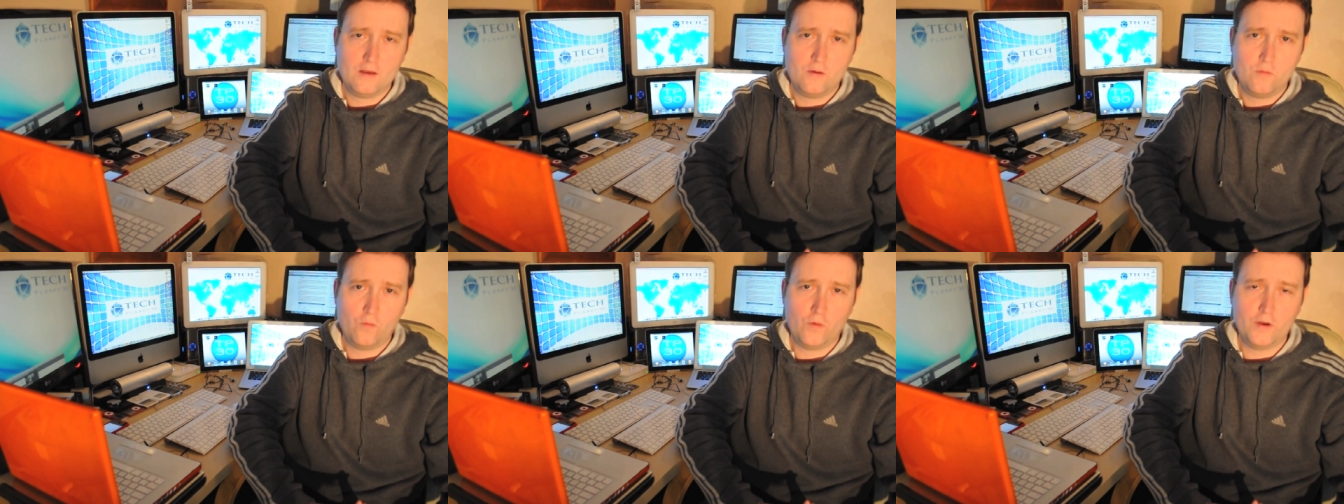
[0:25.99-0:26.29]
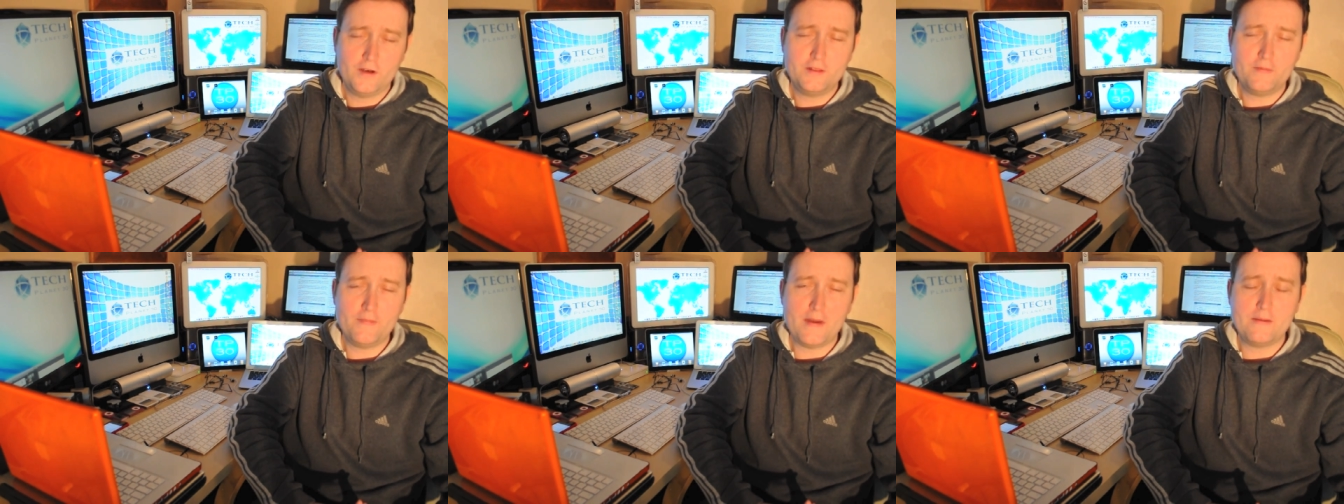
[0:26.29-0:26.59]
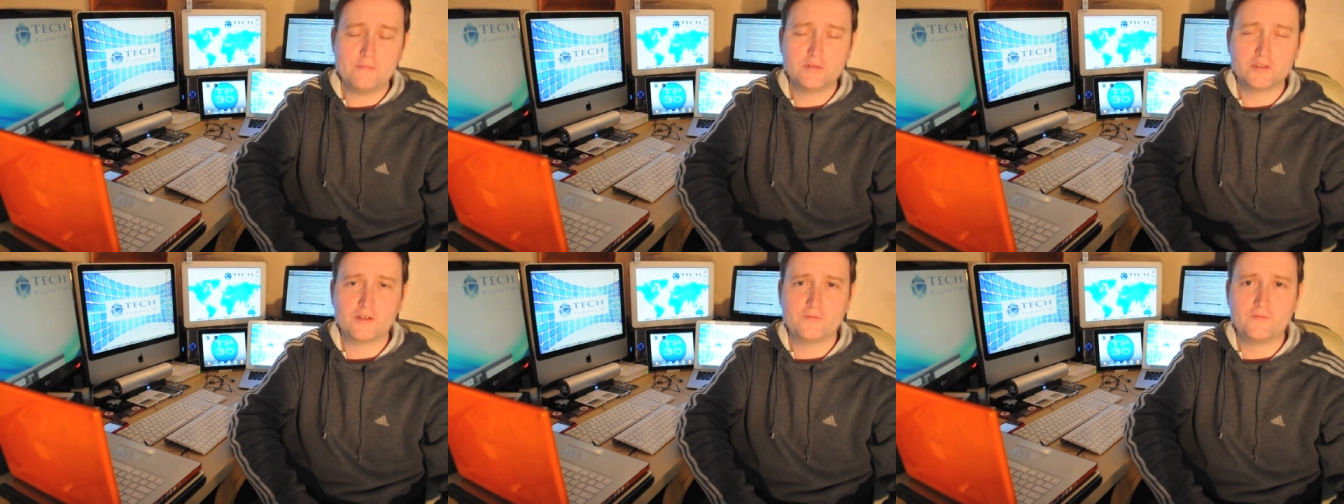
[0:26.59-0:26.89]
One of the
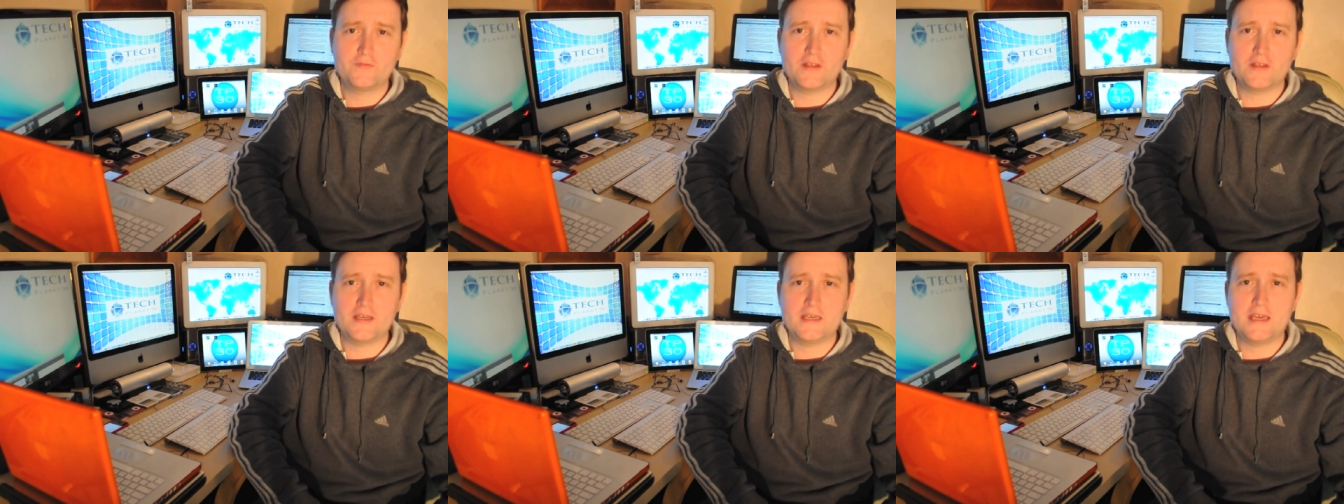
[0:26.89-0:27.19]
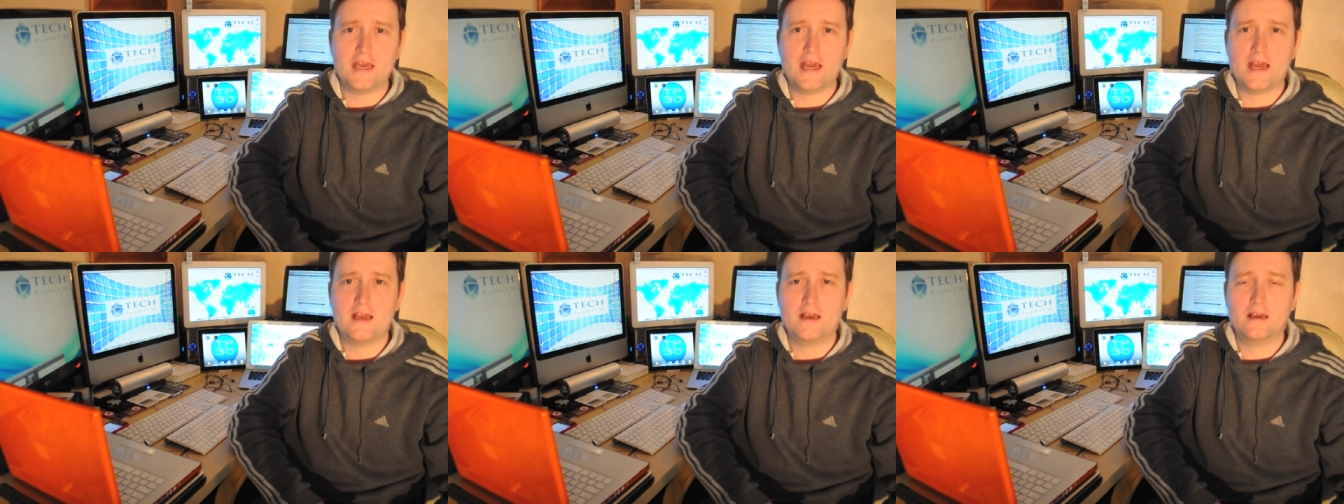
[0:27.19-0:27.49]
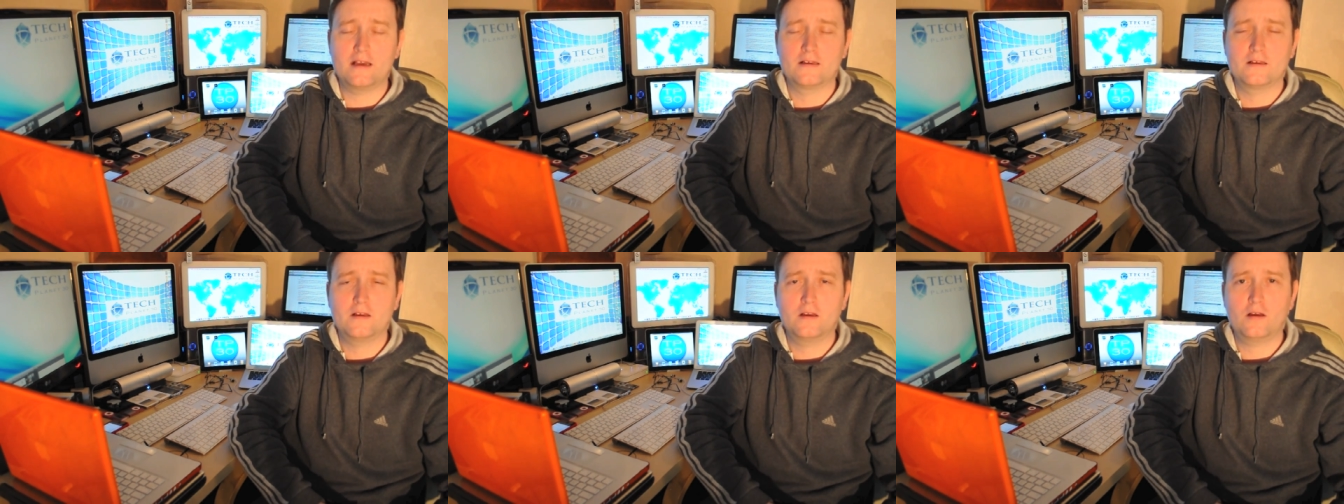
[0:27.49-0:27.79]
members of the
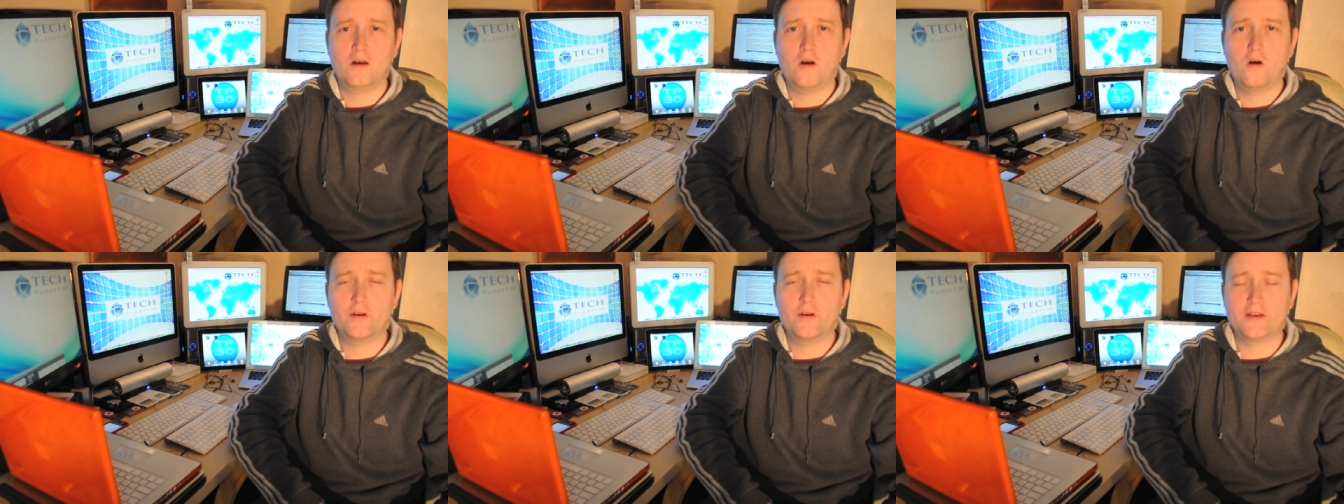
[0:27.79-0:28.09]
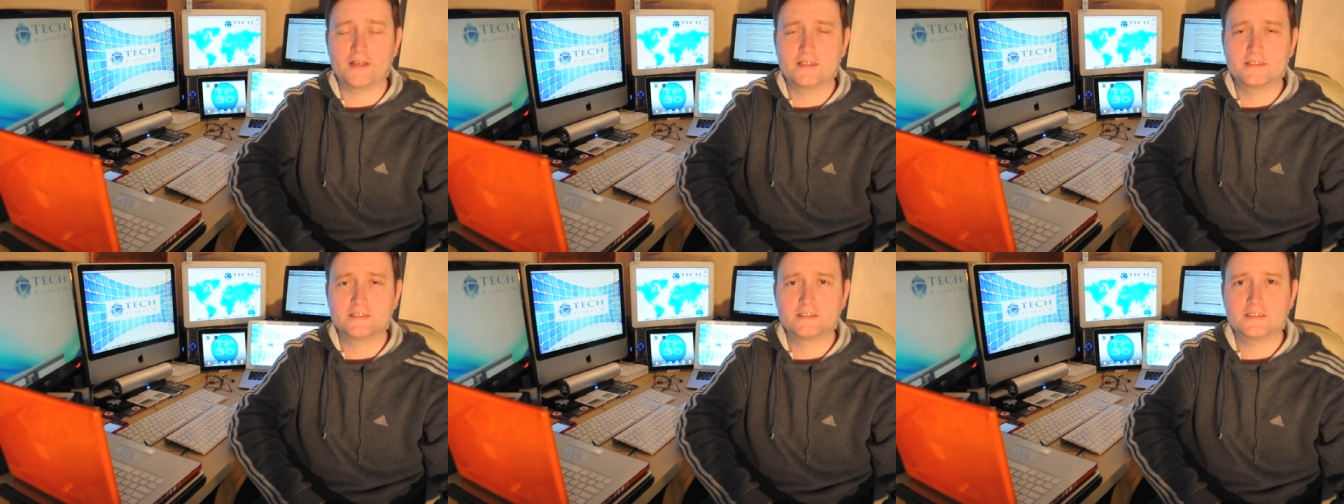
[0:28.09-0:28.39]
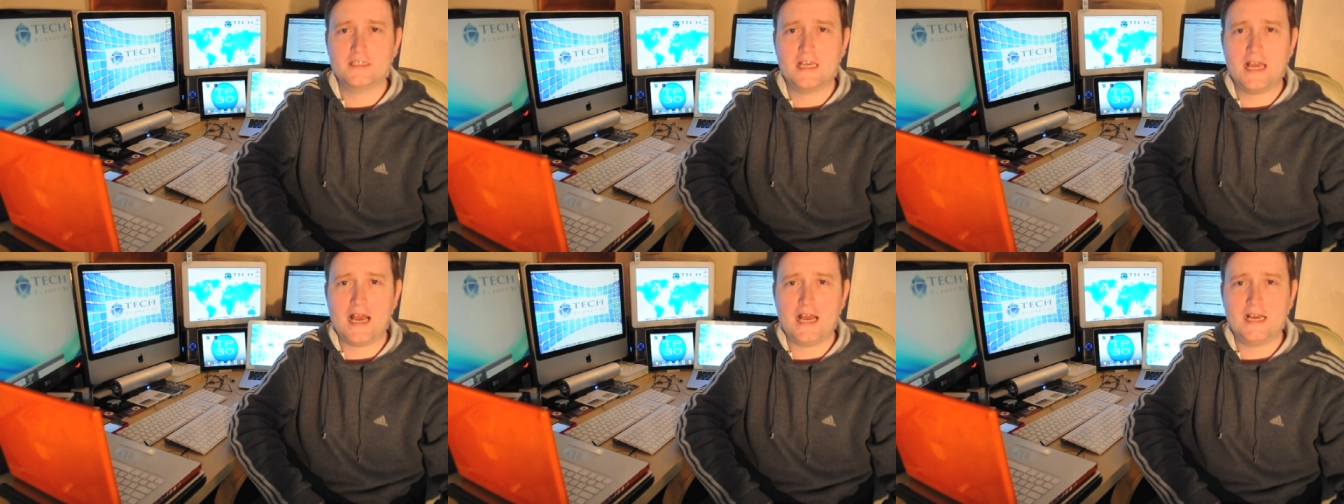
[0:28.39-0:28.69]
uh, audience
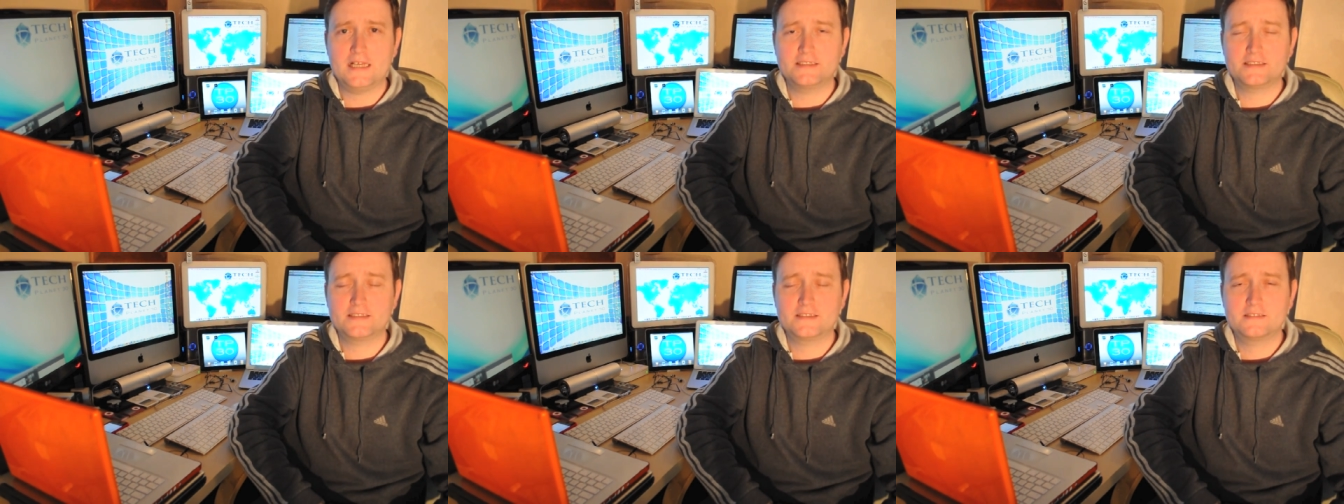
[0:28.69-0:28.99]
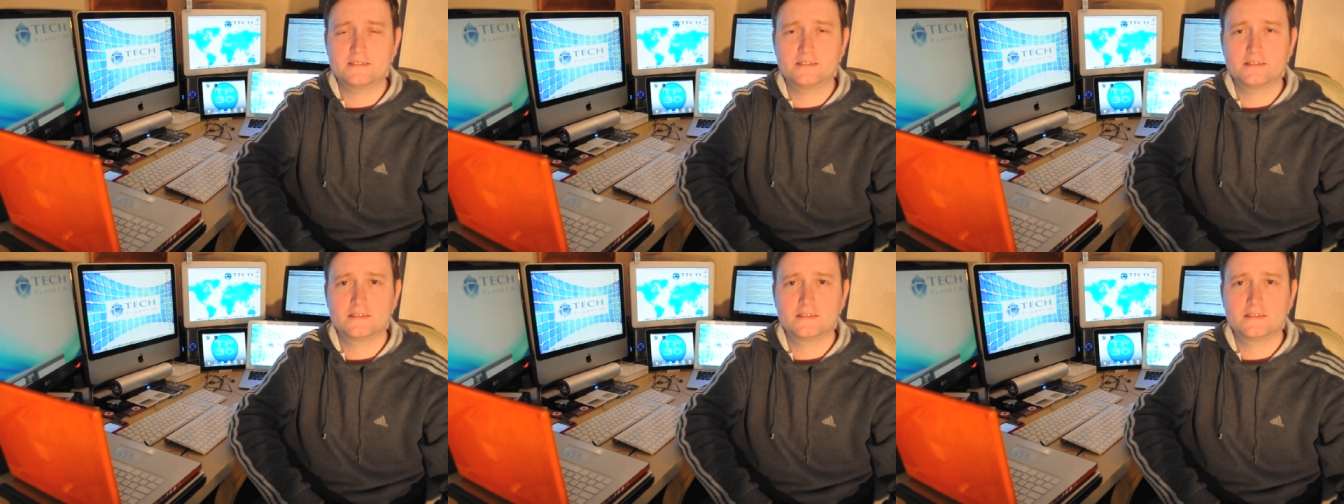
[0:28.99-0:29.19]
asked